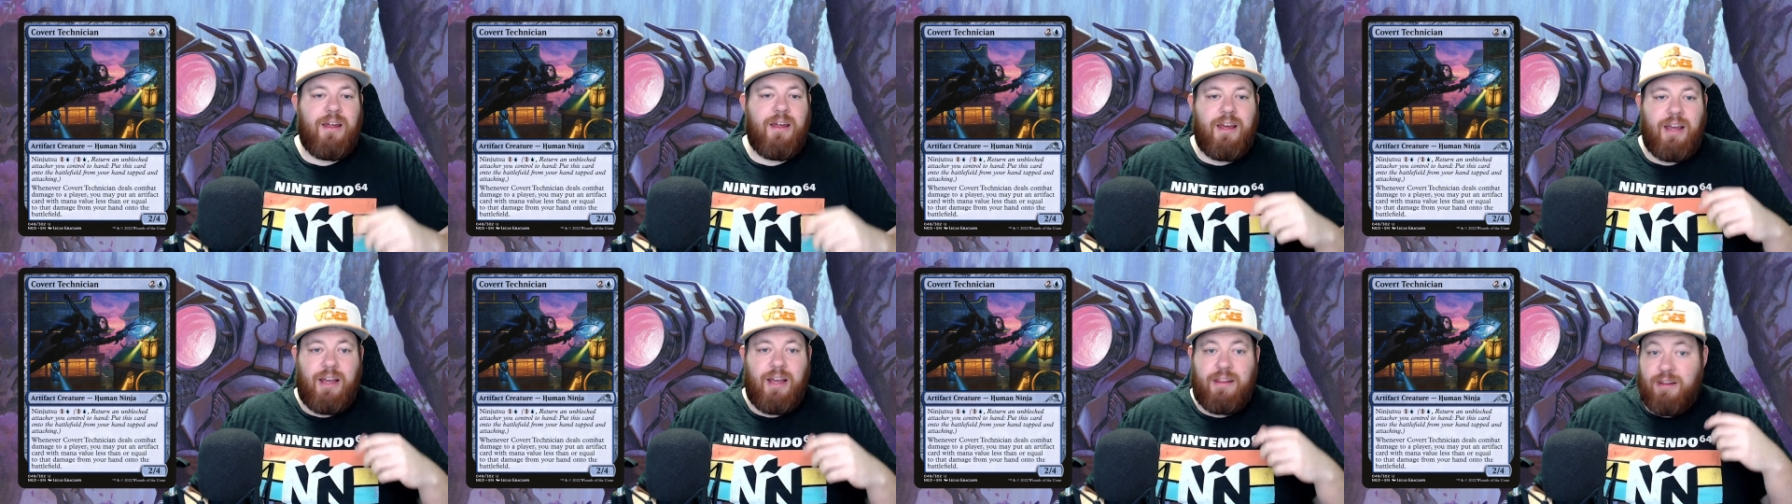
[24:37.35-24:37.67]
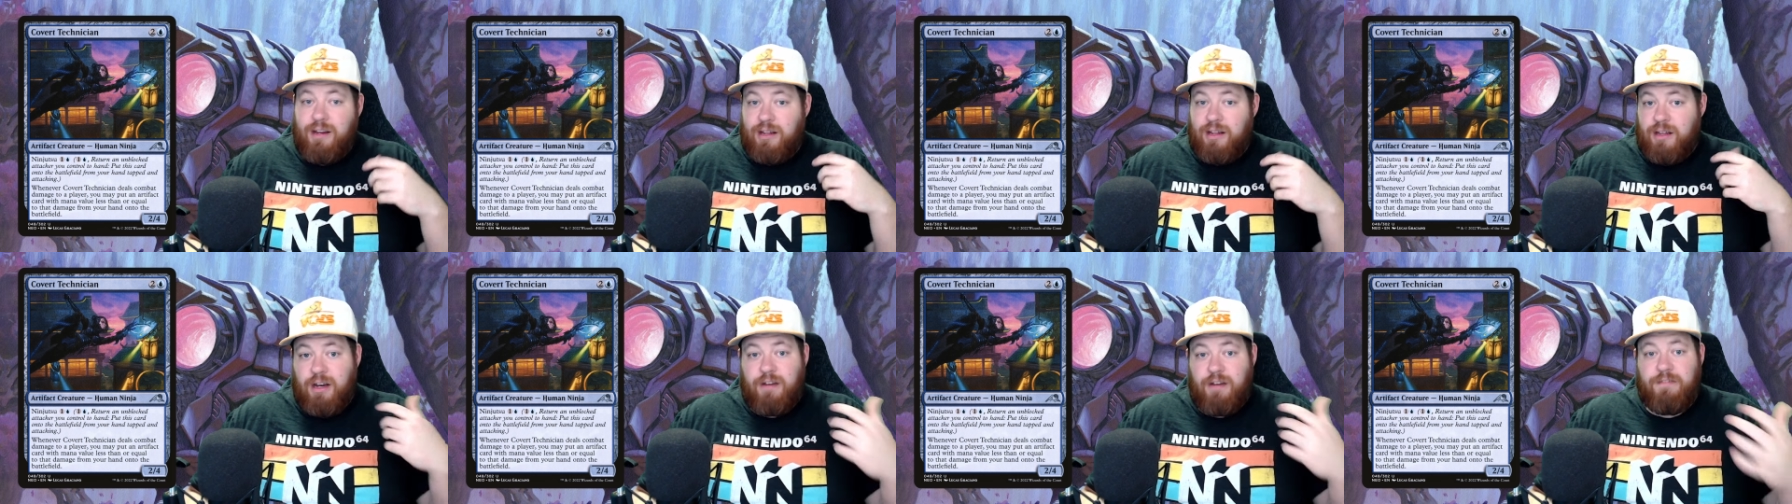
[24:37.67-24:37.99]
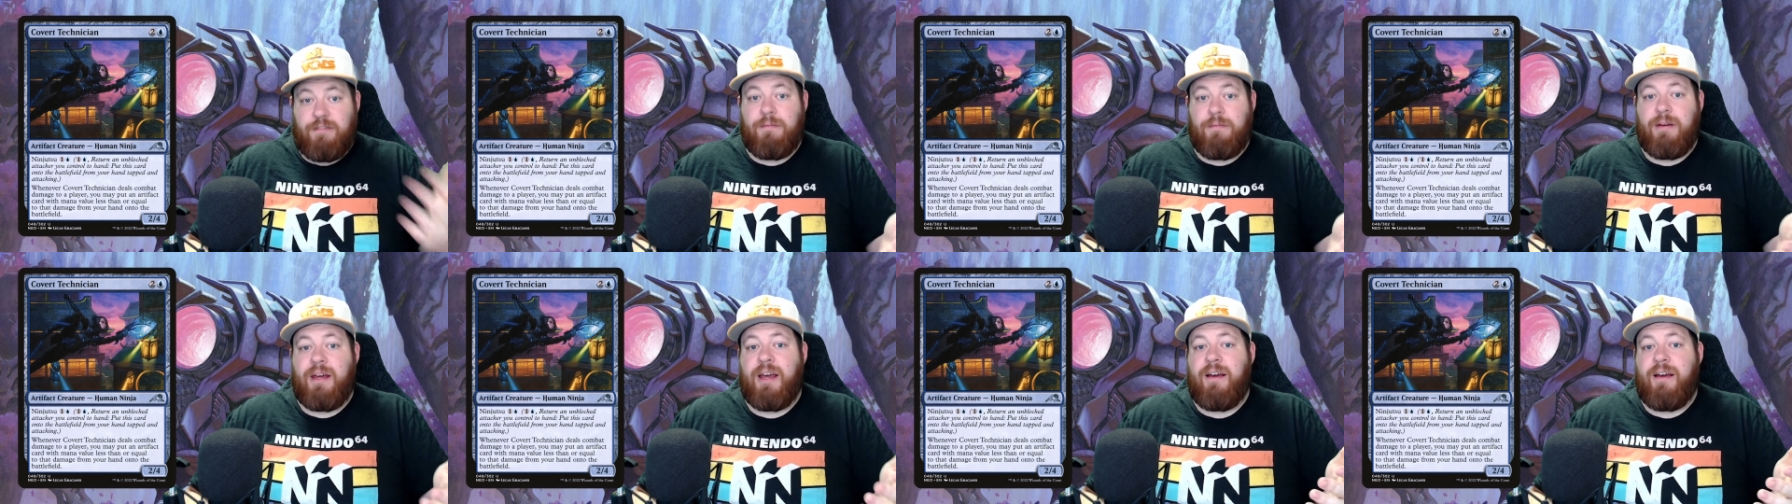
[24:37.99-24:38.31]
And then a lot of
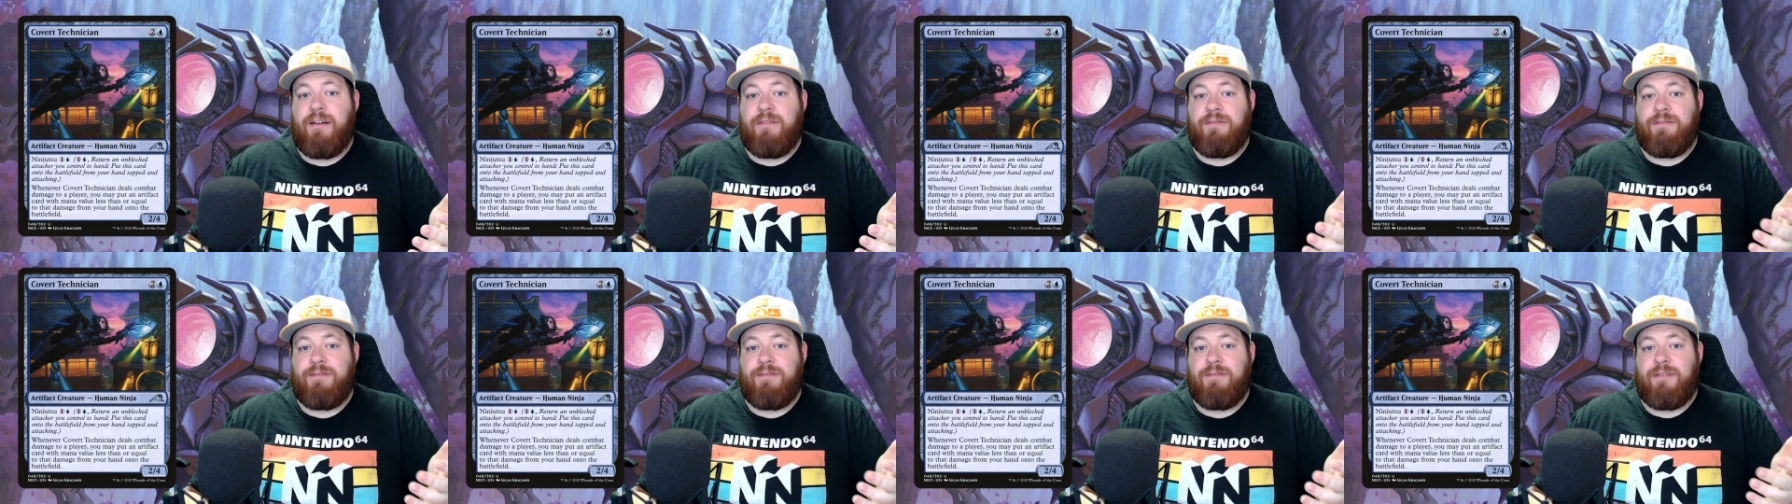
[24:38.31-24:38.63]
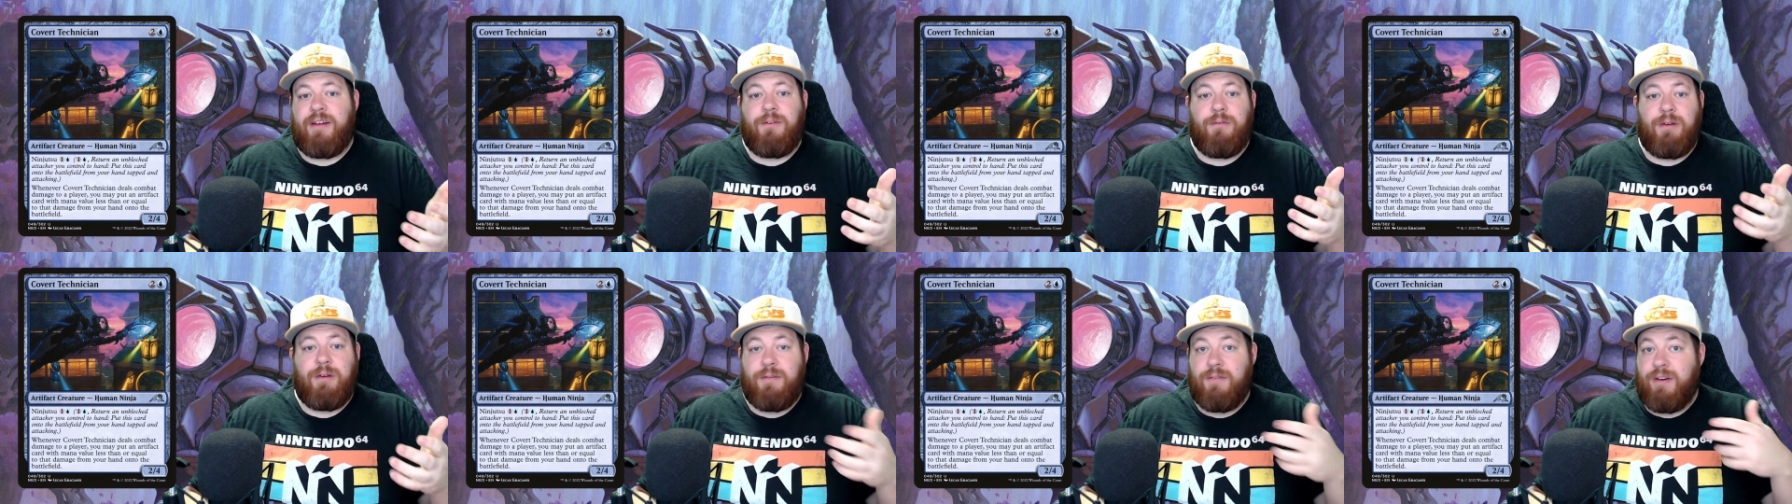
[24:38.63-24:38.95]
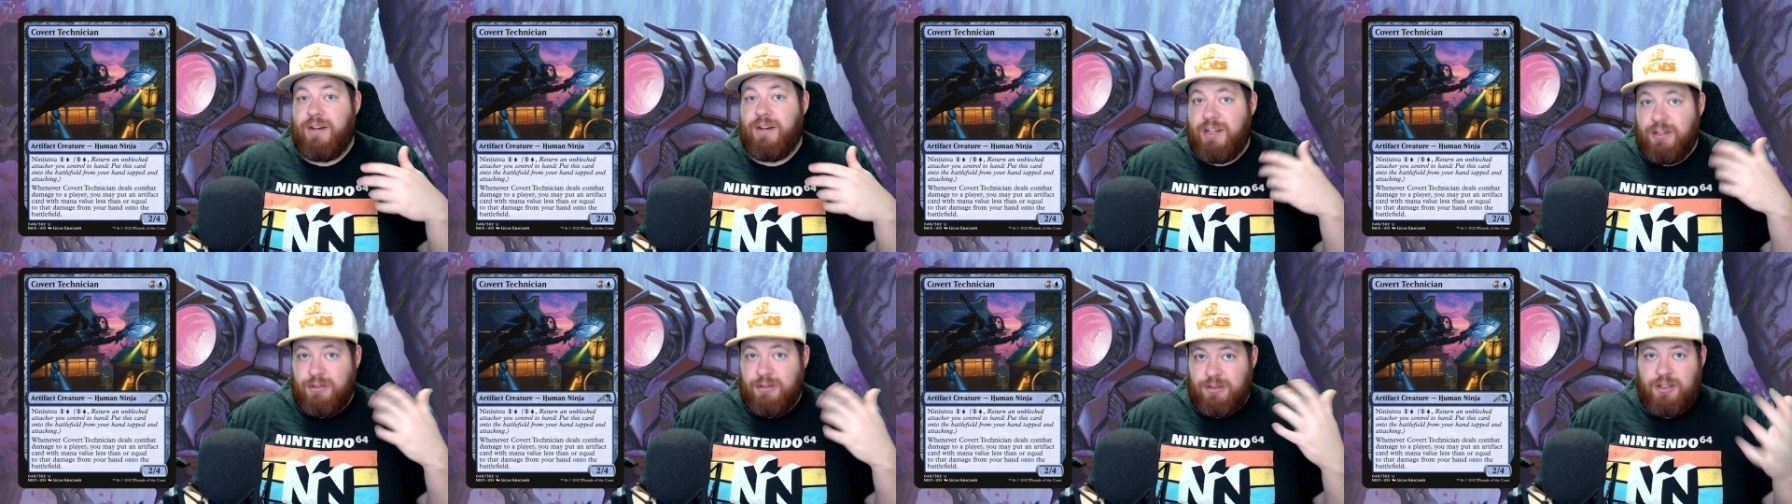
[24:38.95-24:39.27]
them have, like, whenever
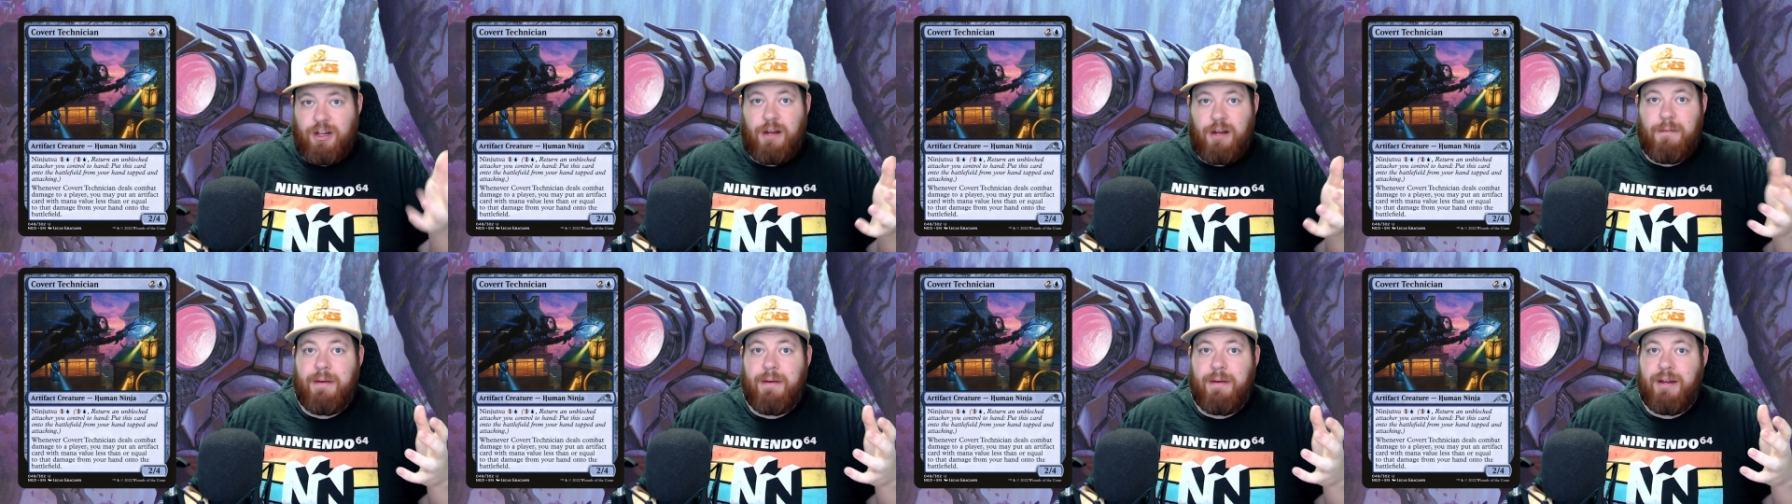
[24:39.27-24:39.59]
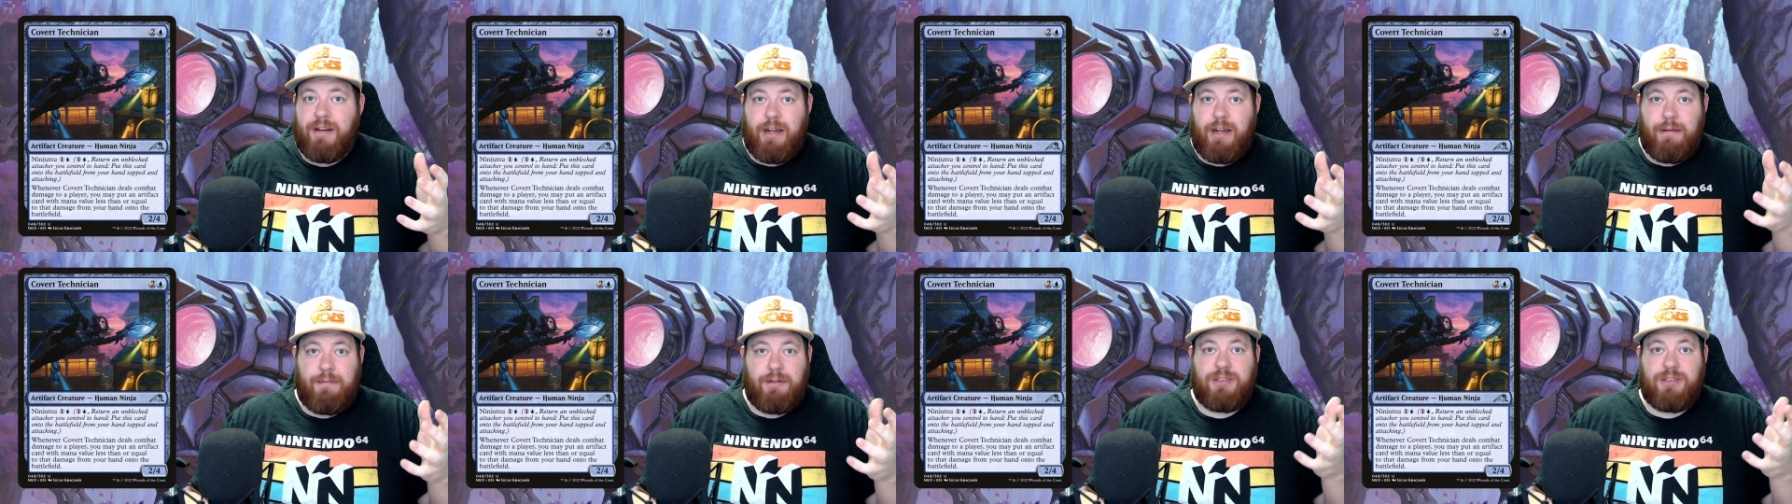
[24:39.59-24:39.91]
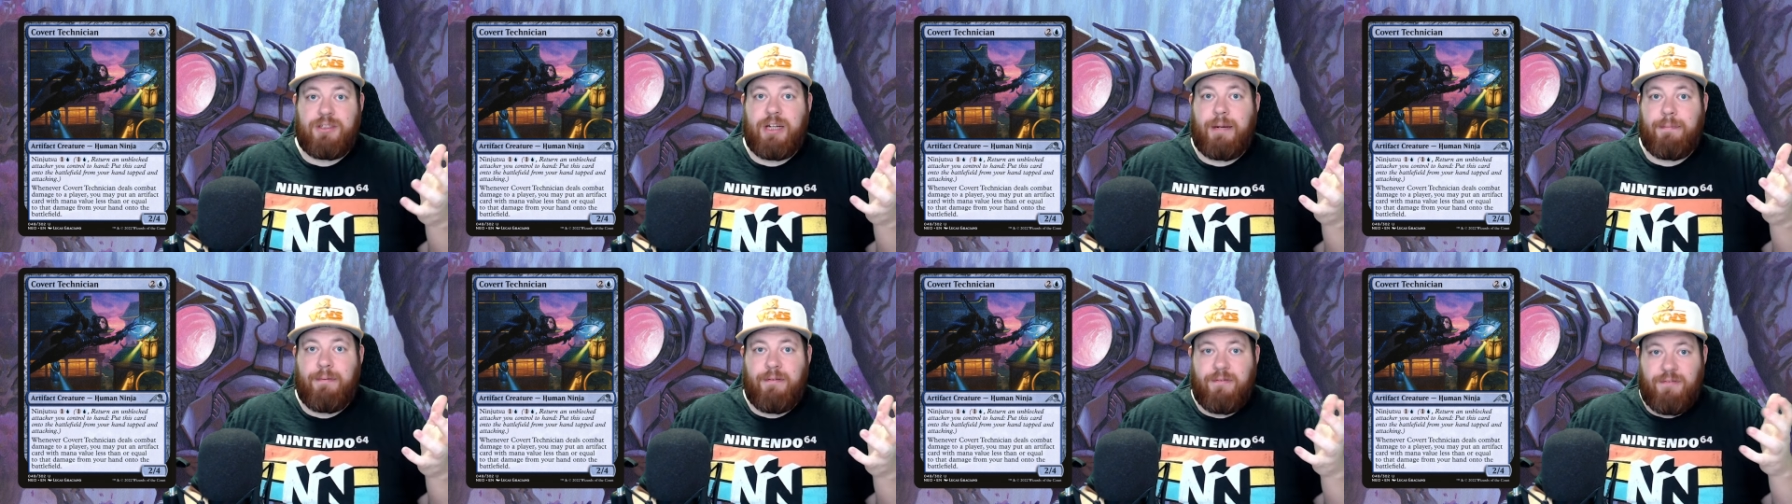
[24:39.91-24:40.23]
it deals combat damage
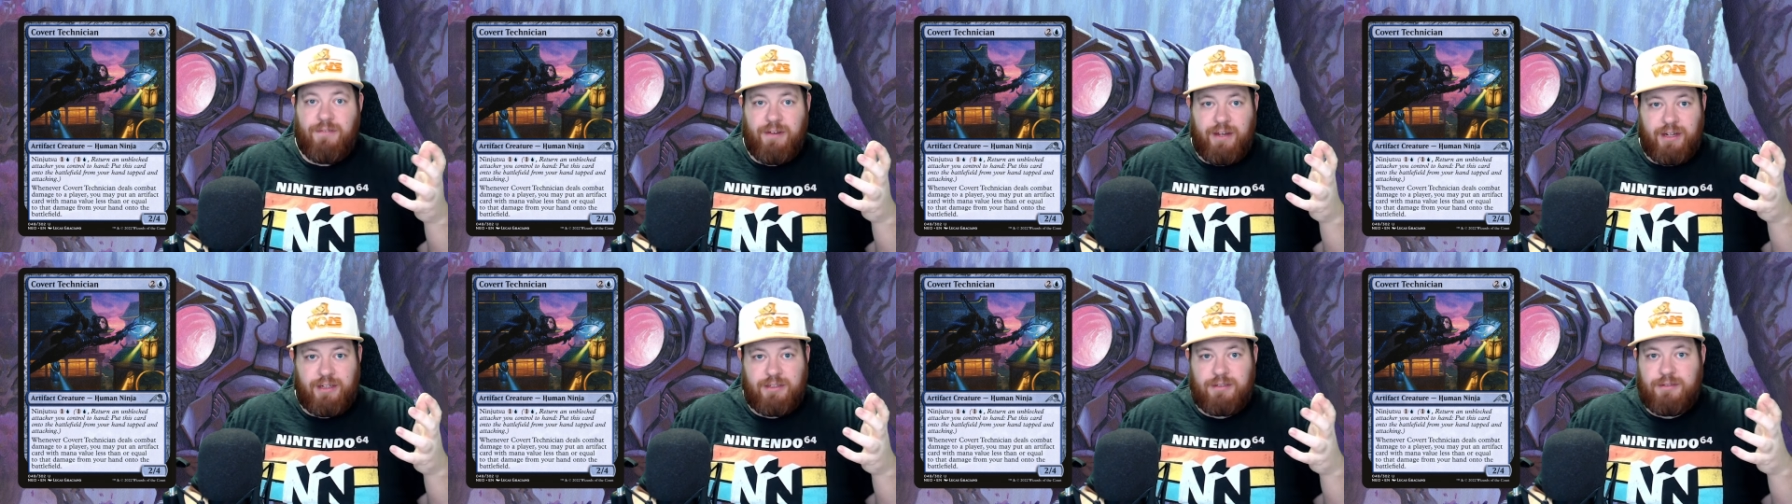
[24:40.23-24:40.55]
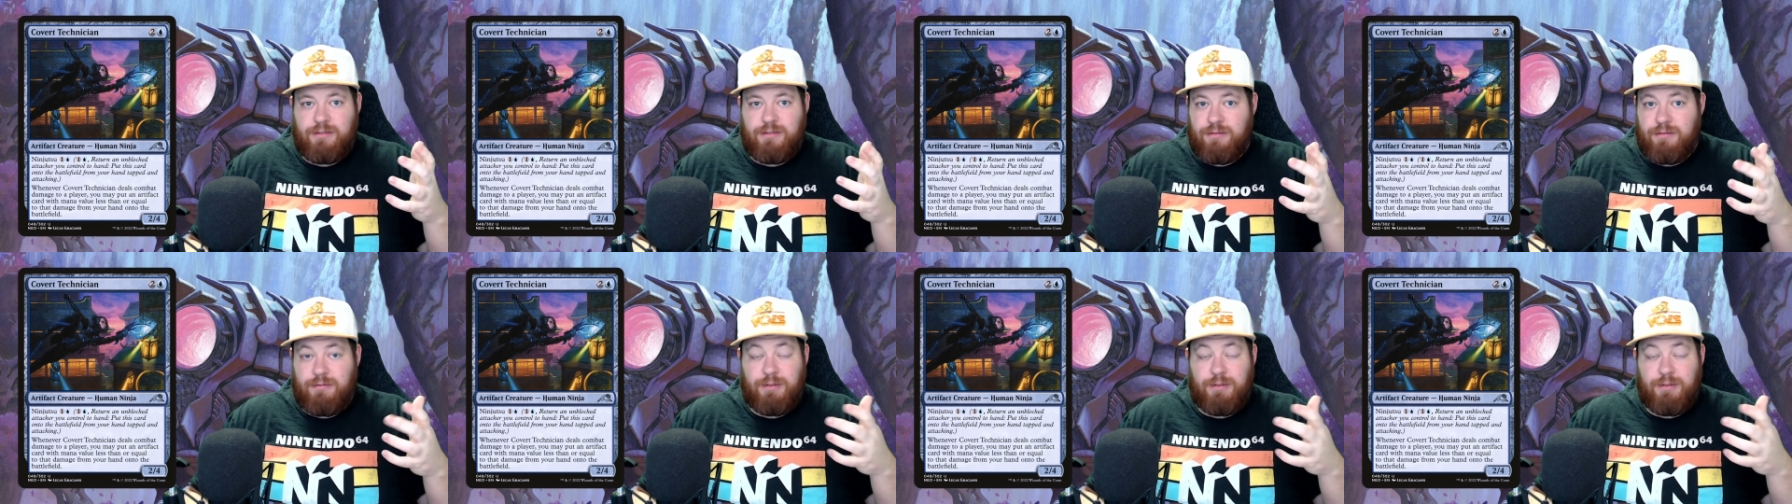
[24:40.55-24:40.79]
type effects,